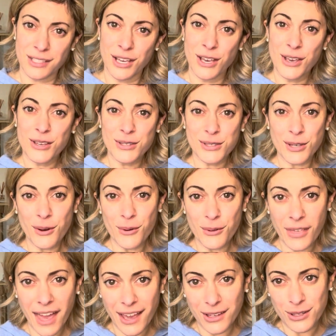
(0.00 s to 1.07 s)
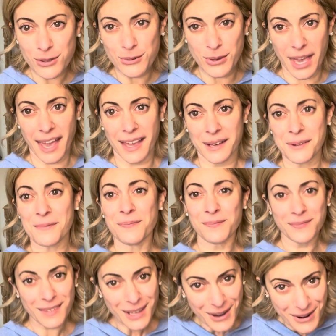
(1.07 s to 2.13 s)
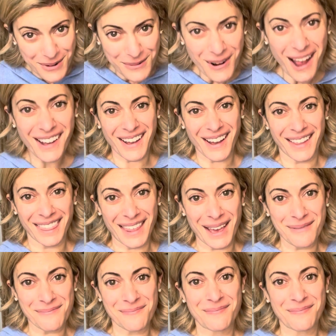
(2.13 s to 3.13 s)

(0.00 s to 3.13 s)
so that you can rock them.